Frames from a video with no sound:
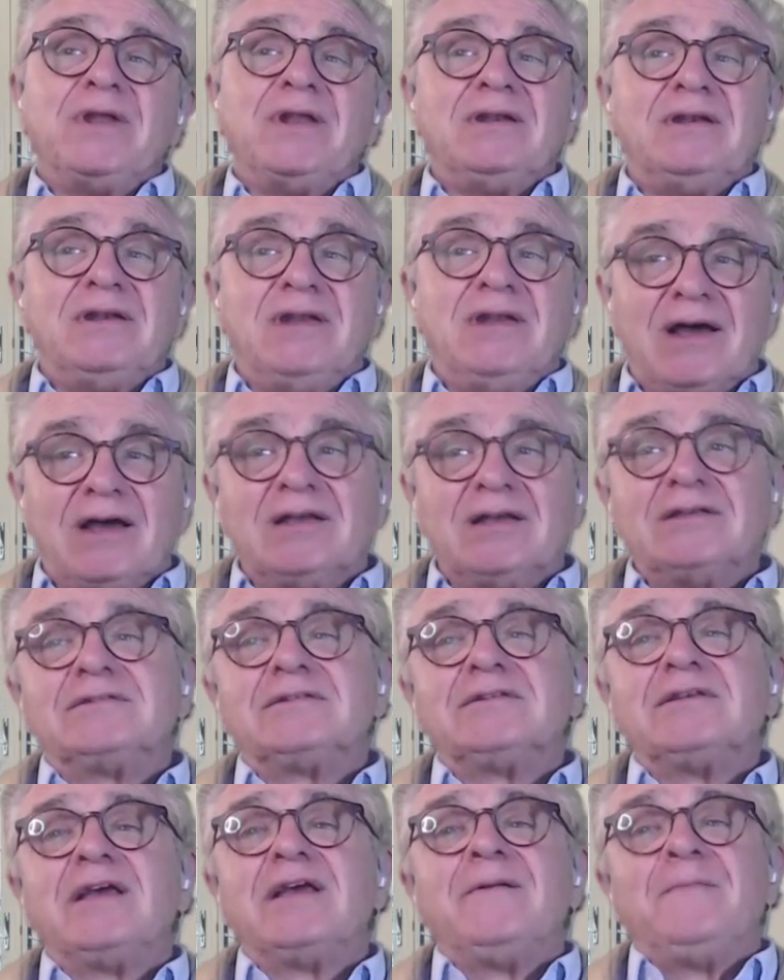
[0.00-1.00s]
it
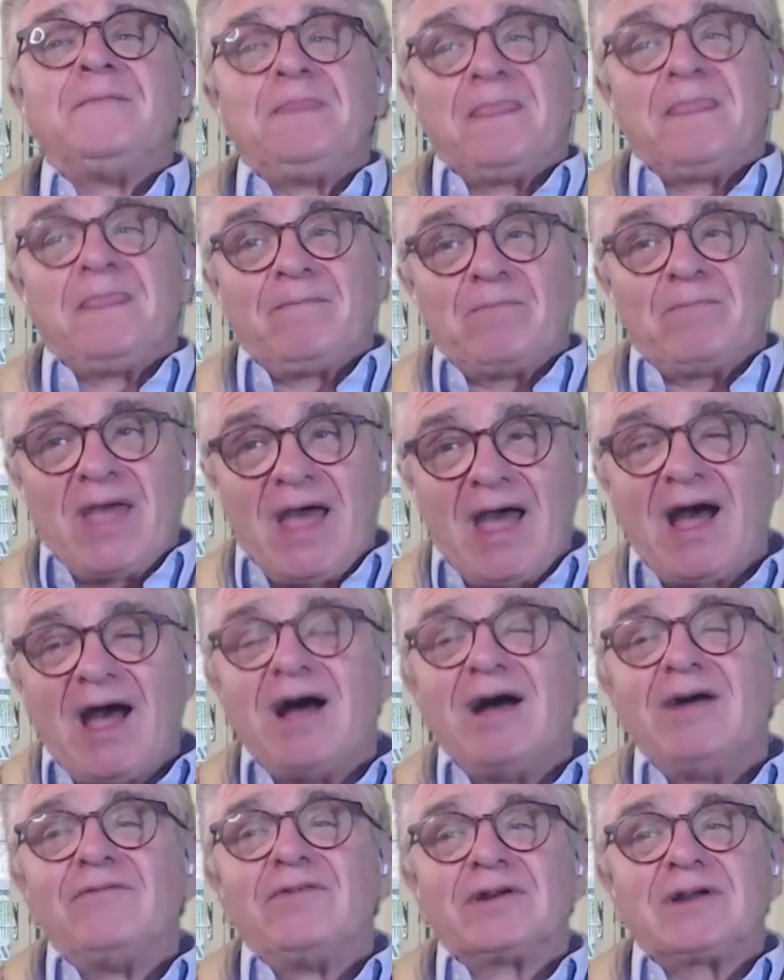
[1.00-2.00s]
does
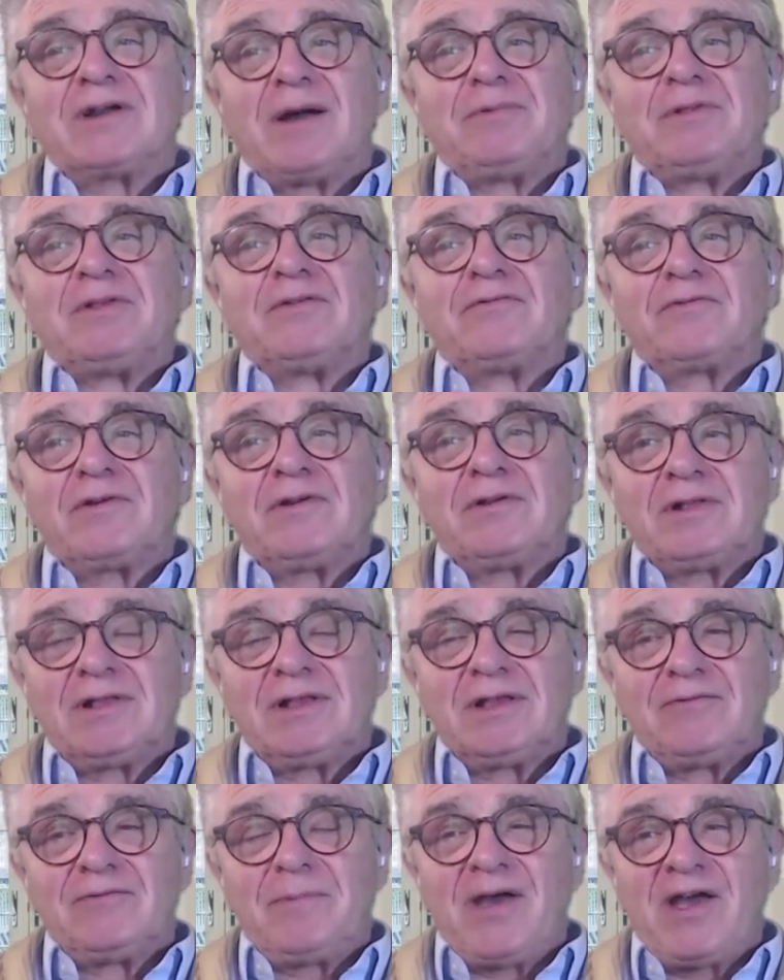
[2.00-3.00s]
have a couple of
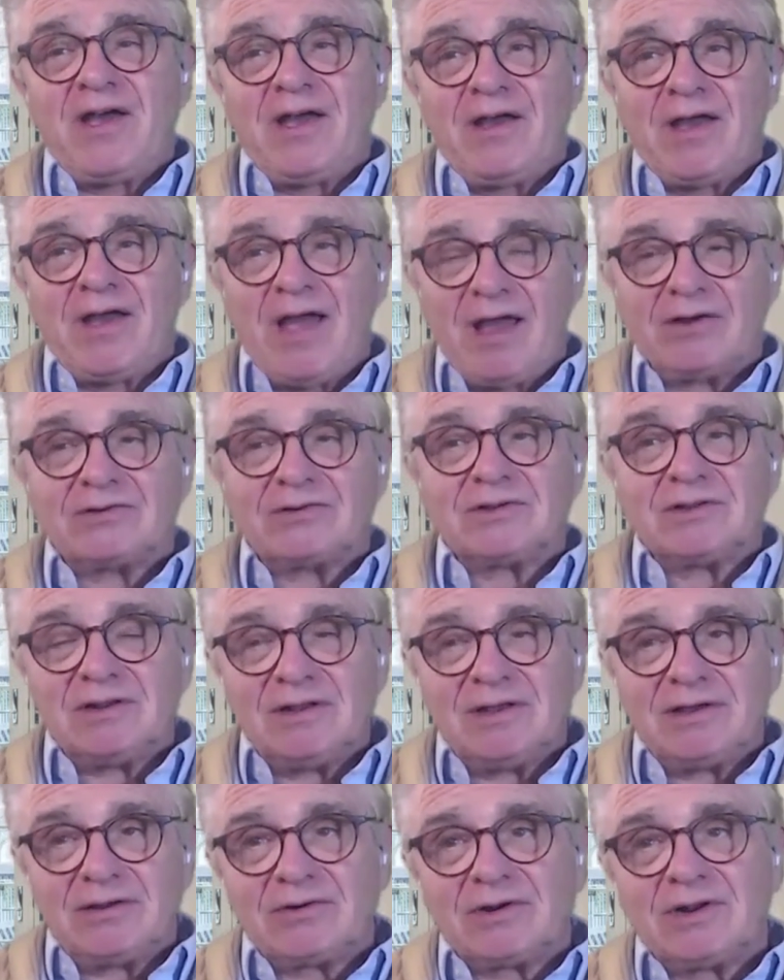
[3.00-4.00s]
cliffhangers
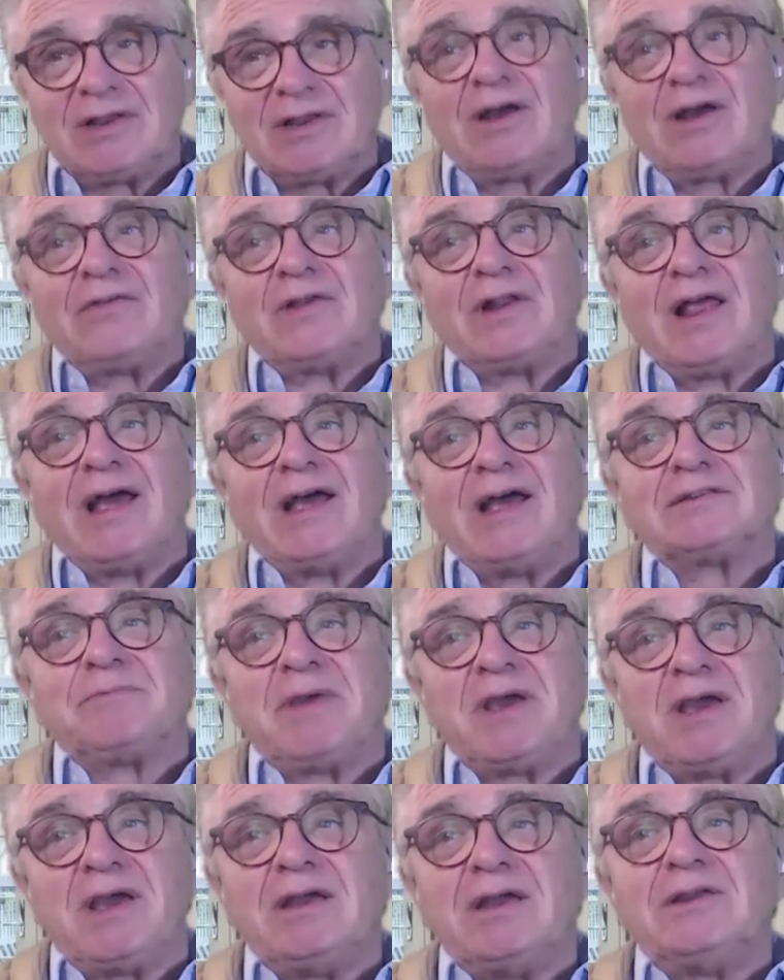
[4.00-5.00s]
literally on the last
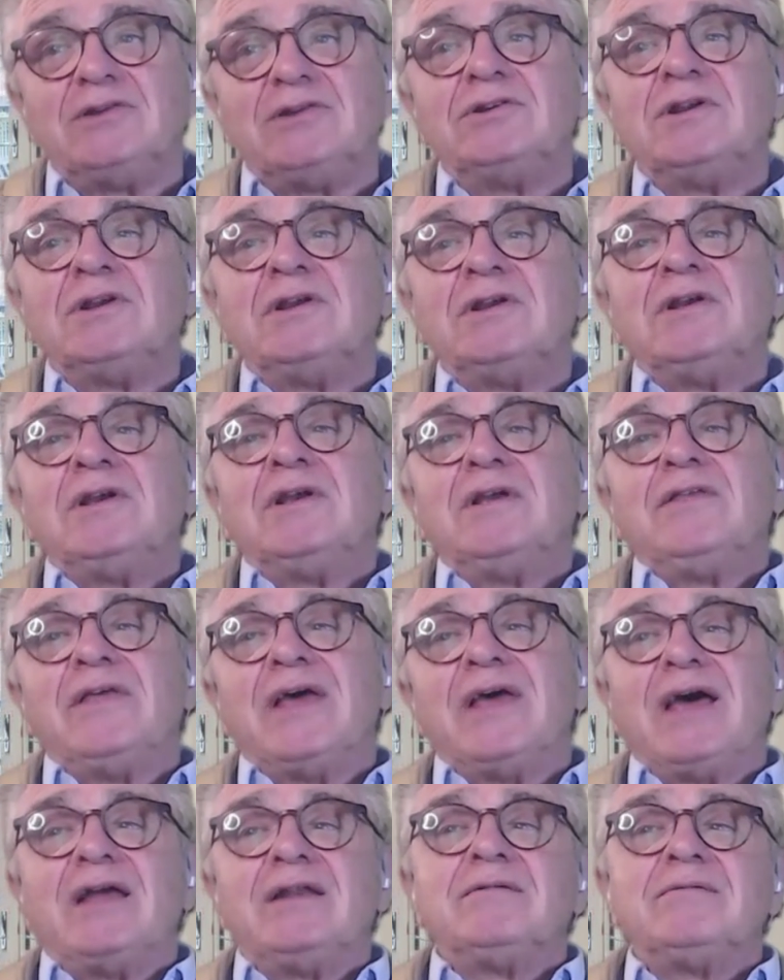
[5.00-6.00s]
page
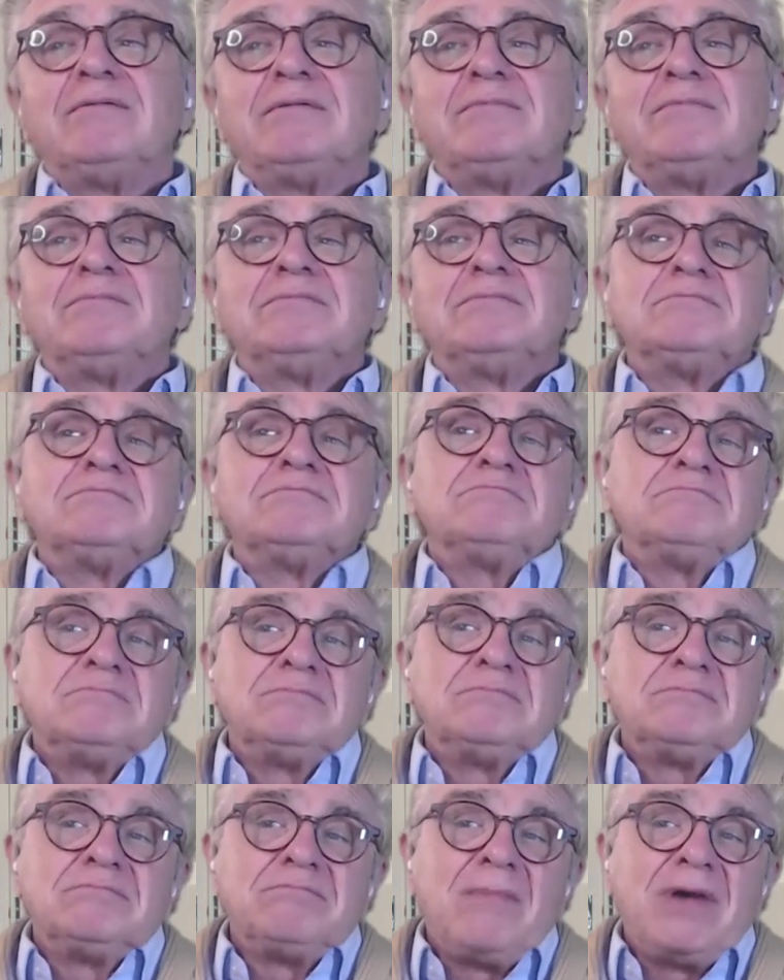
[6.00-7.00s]
that
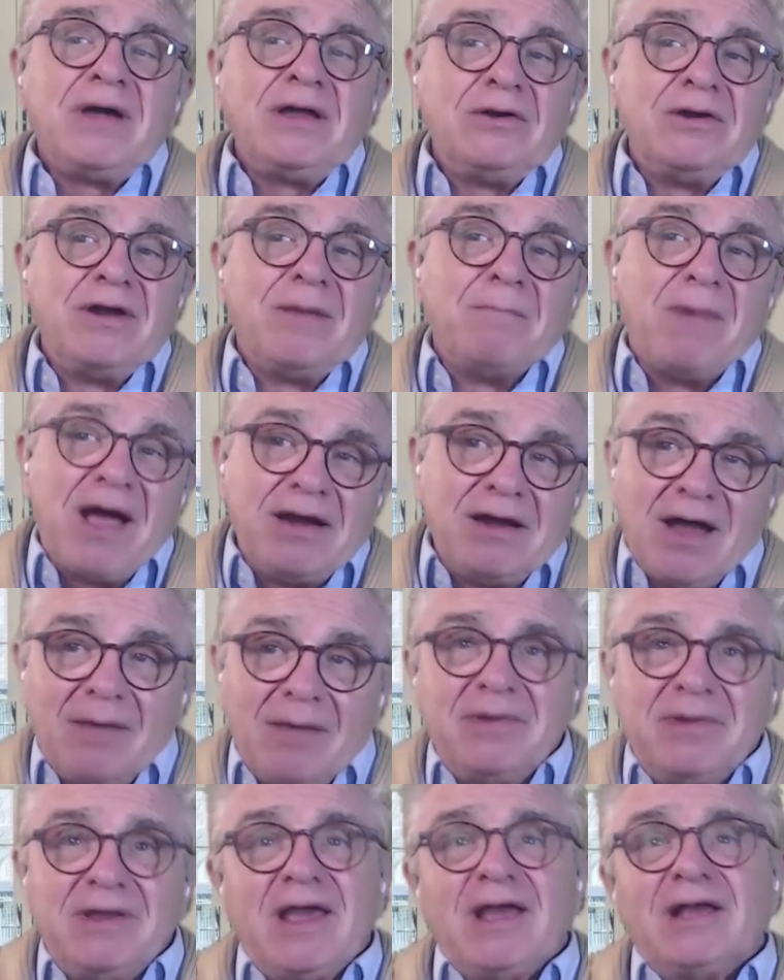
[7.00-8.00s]
might or might
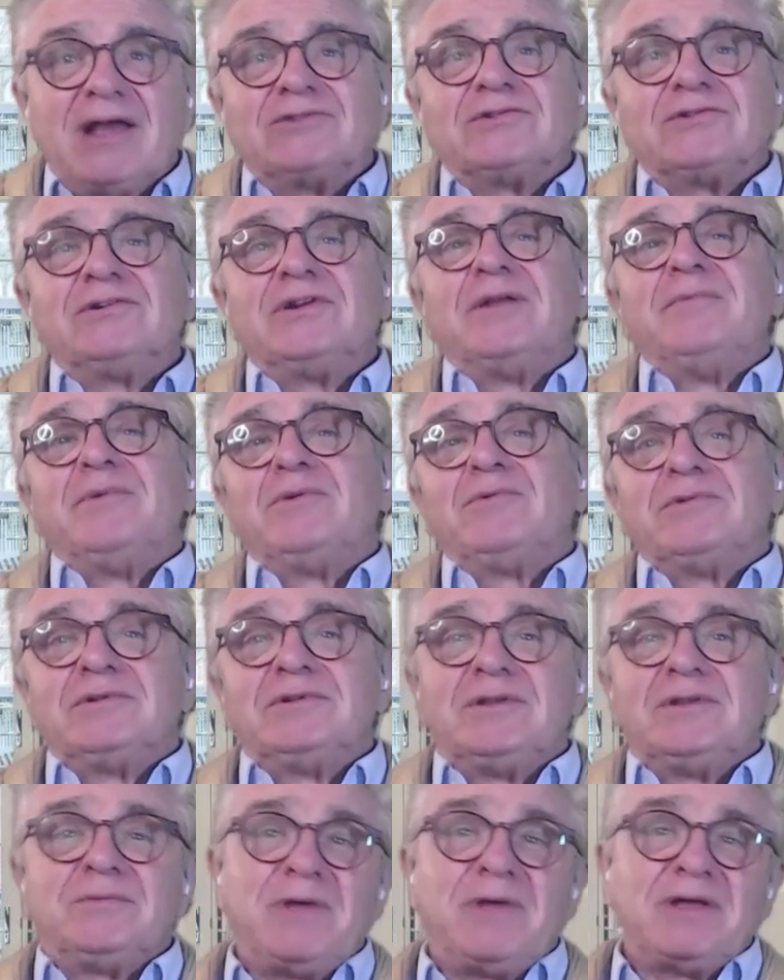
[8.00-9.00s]
not be answered. I mean, it
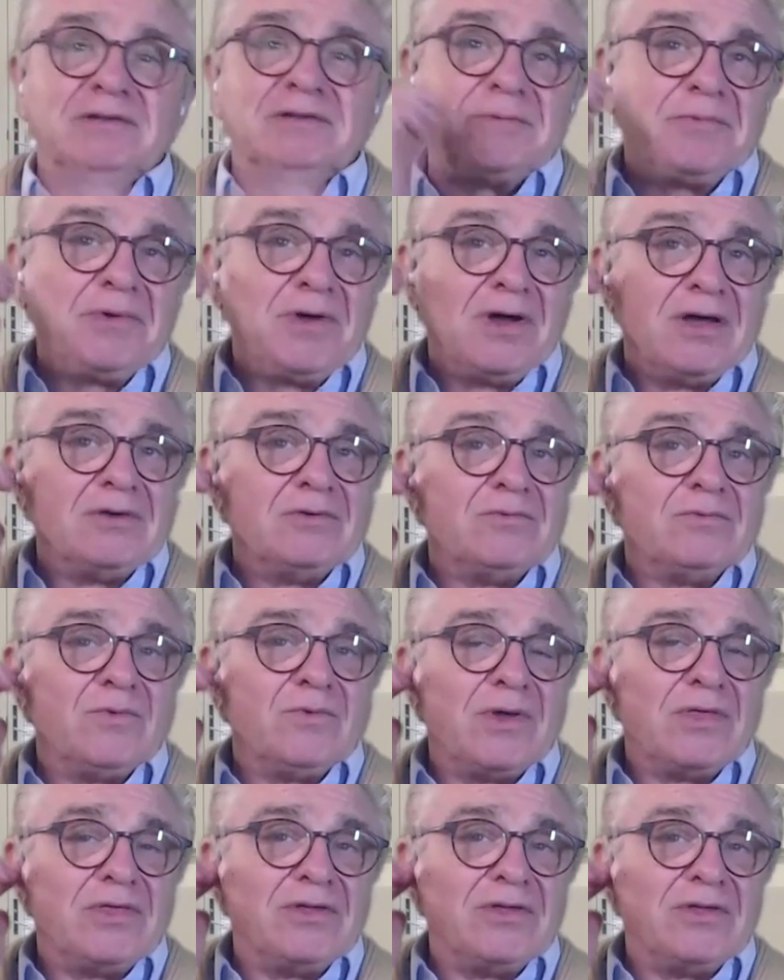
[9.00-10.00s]
depends upon
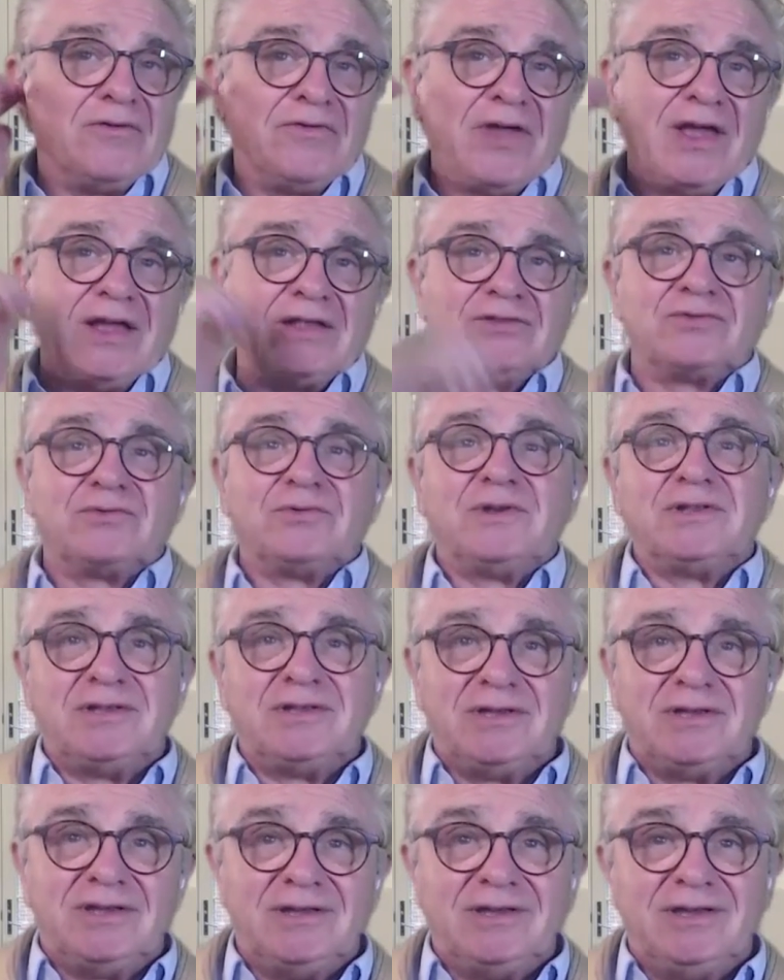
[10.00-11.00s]
whether the fans
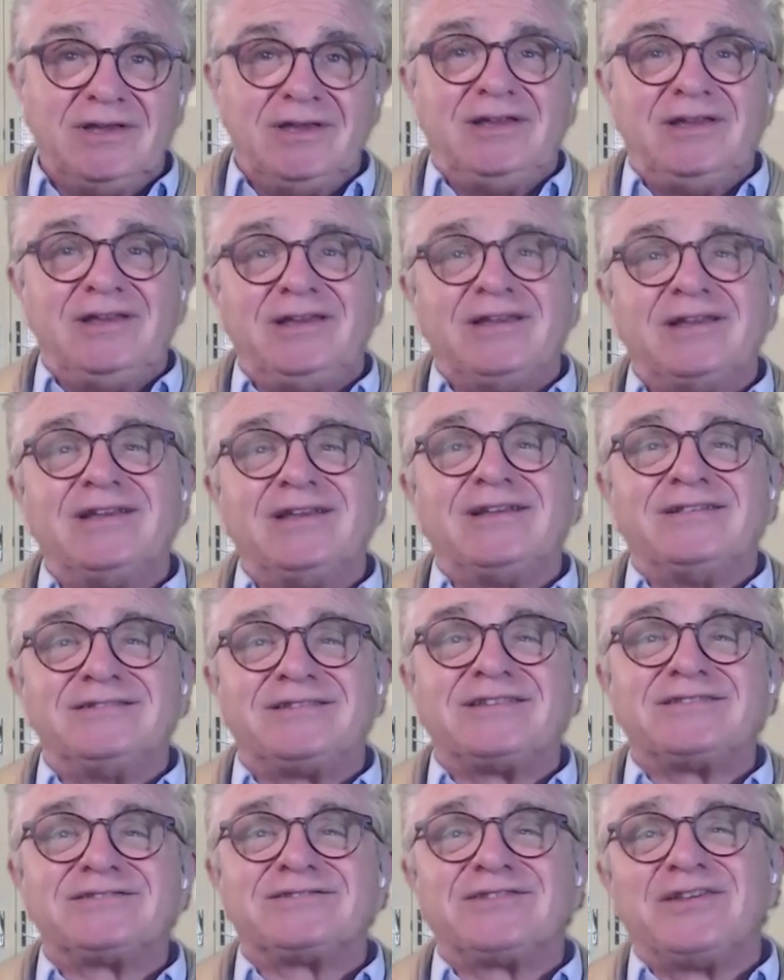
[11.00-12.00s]
really
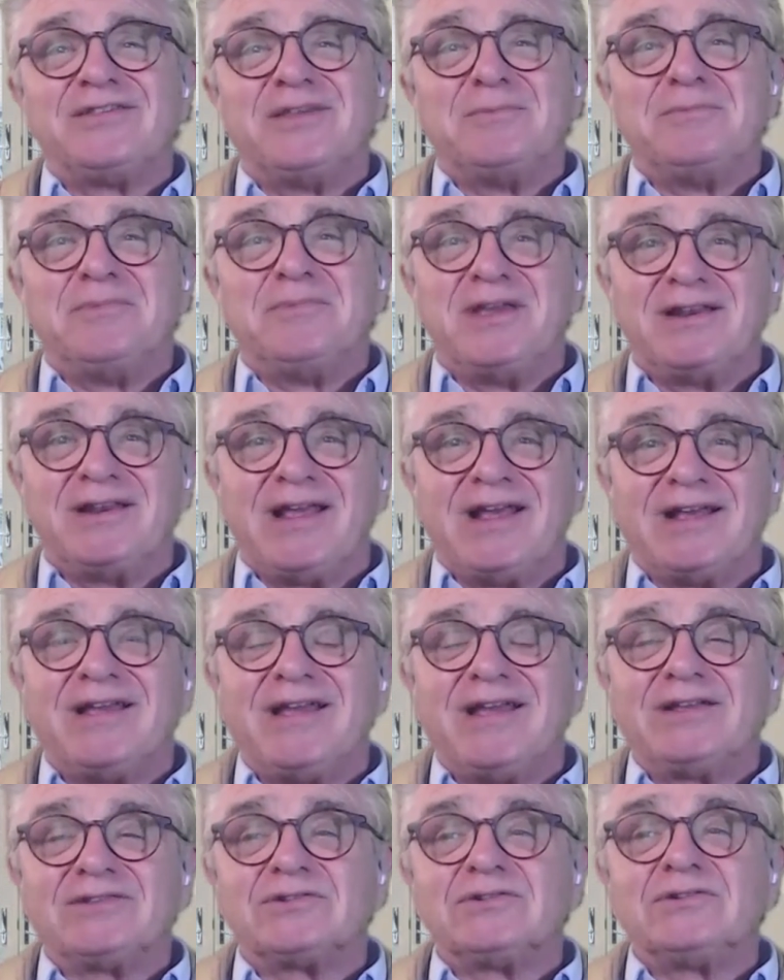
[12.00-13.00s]
insist on them being
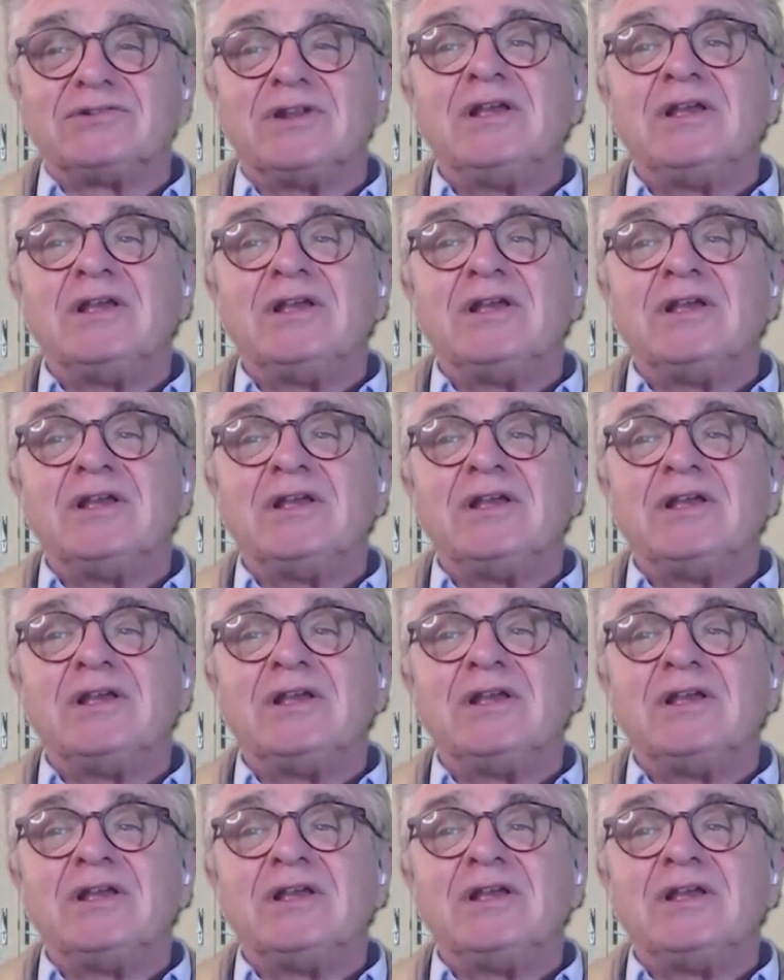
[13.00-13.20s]
answered.